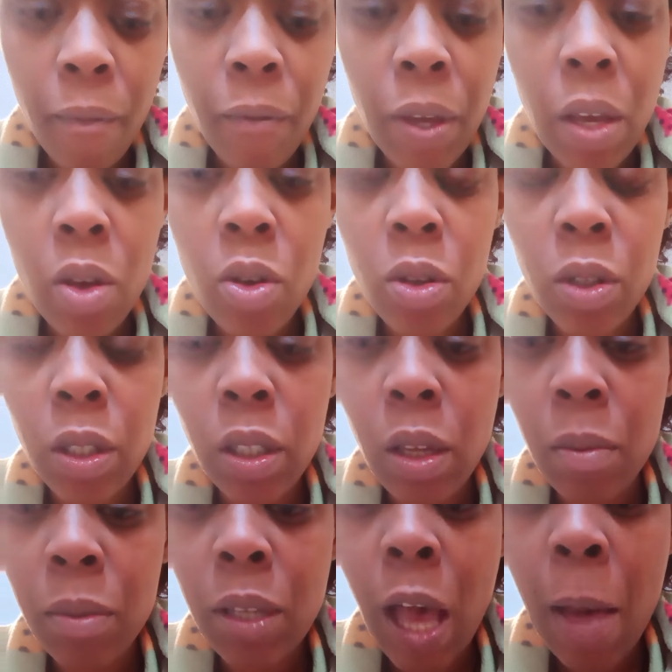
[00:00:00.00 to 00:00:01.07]
feels
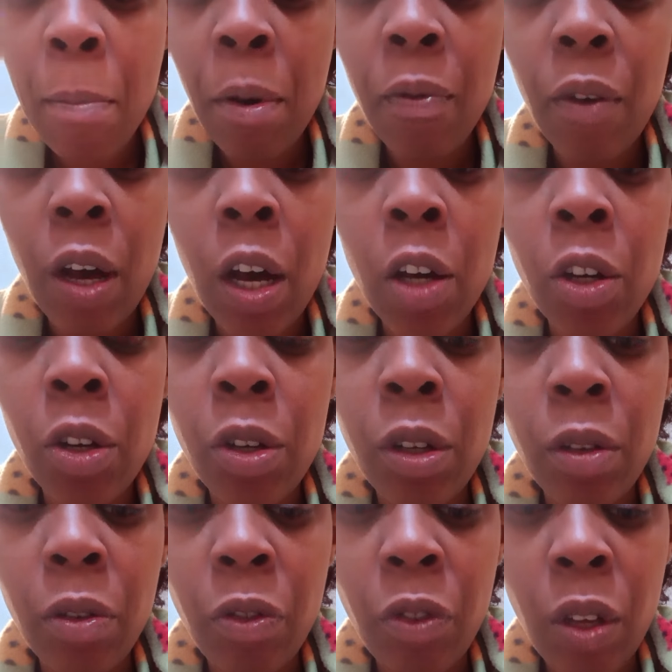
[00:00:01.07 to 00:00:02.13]
some type of utter
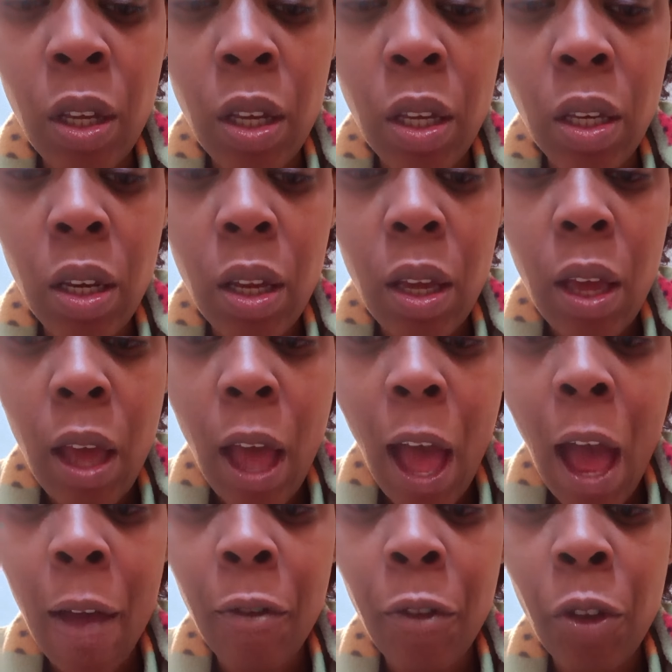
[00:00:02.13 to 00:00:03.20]
defeat
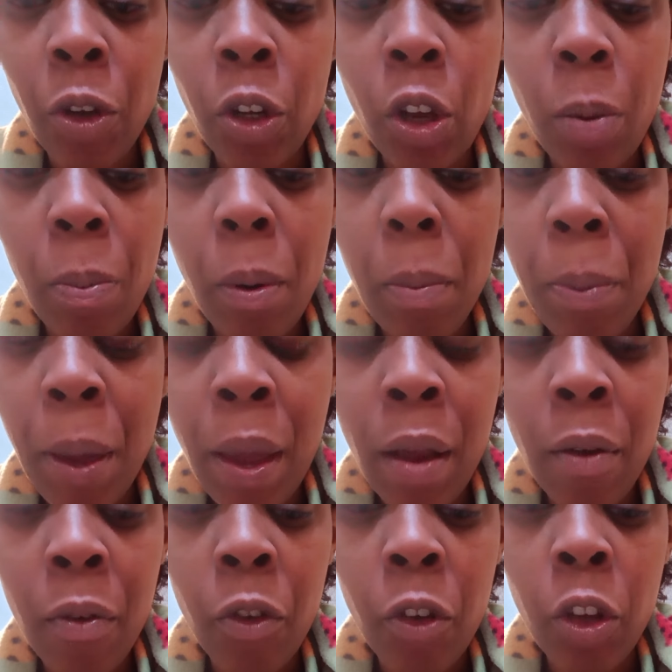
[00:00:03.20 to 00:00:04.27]
after you're
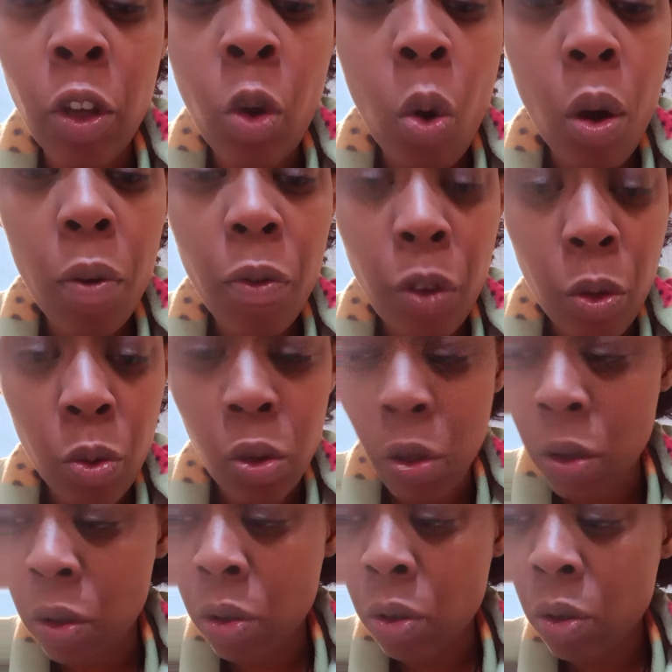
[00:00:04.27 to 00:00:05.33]
preparing for your future.
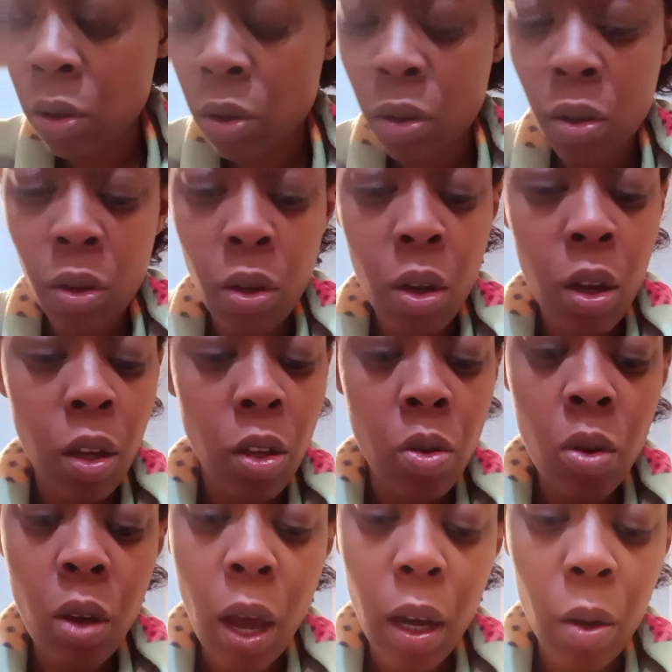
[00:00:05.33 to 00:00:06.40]
You
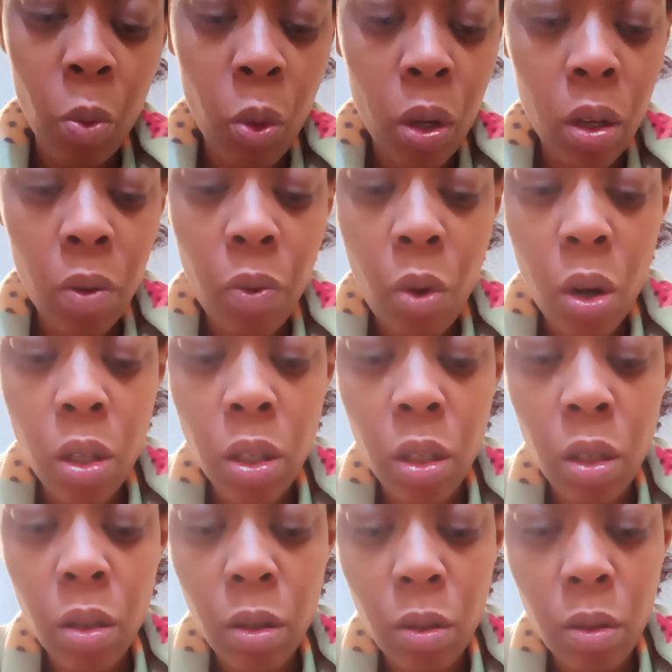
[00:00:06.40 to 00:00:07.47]
got the Wheel of Fortune.
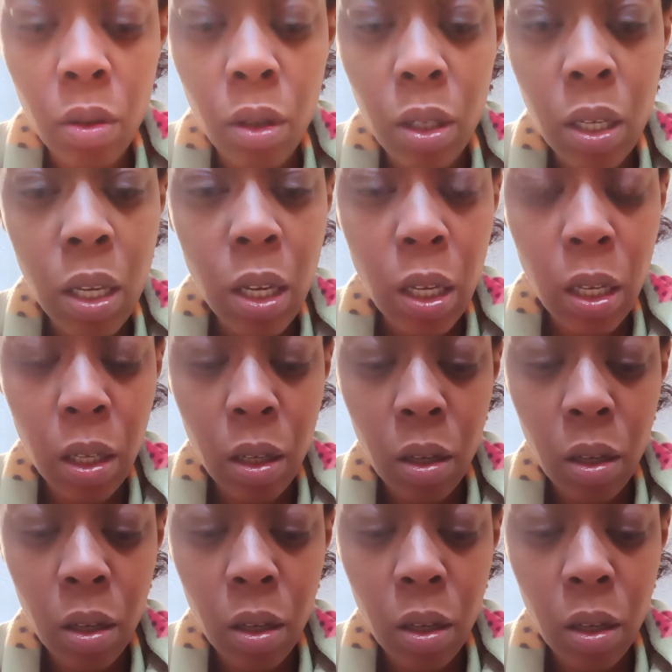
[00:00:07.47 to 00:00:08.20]
10.